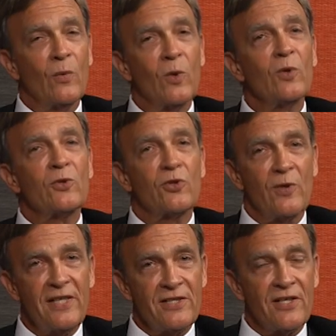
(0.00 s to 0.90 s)
the World
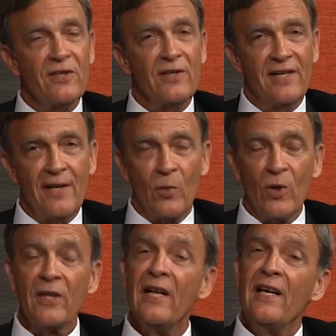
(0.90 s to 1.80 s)
Trade Center
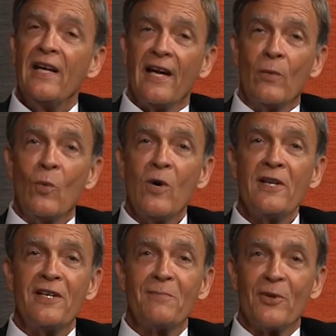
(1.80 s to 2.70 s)
Network, and
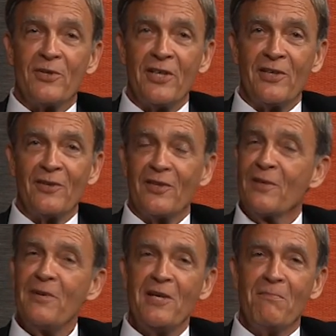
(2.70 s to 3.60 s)
one in particular that
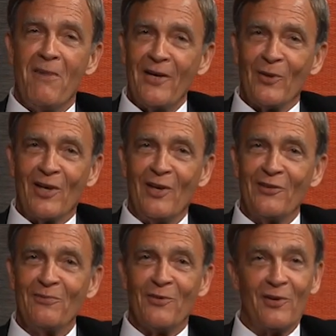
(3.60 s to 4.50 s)
could be a
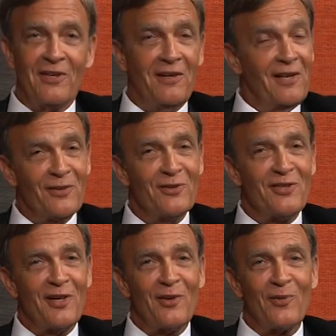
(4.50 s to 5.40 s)
microcosm for the other
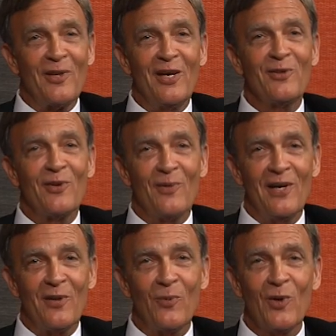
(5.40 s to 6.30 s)
300
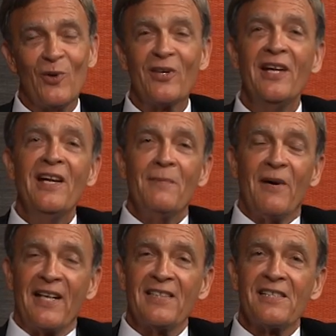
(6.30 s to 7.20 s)
around the world.
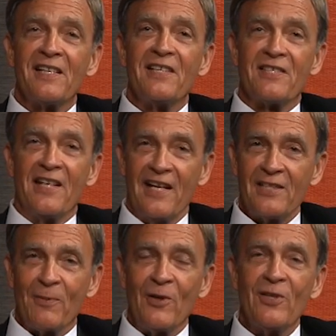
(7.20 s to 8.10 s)
My guest today is an
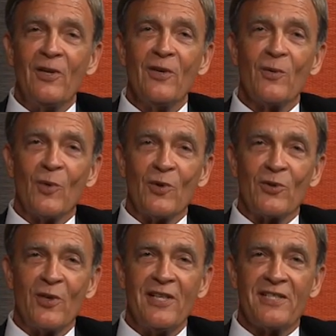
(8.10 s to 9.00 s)
expert on the World
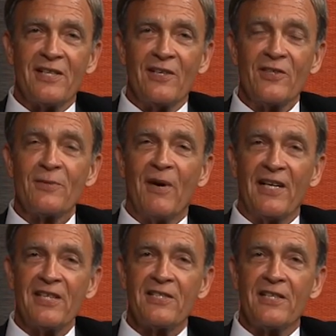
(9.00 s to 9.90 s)
Trade Centers. My
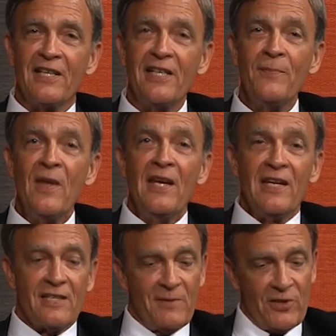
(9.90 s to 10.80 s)
guest today
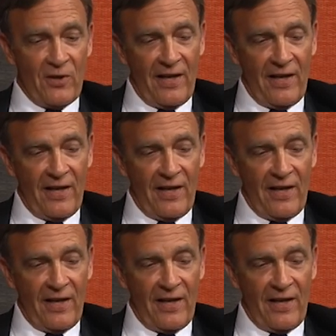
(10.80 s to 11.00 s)
is Mr.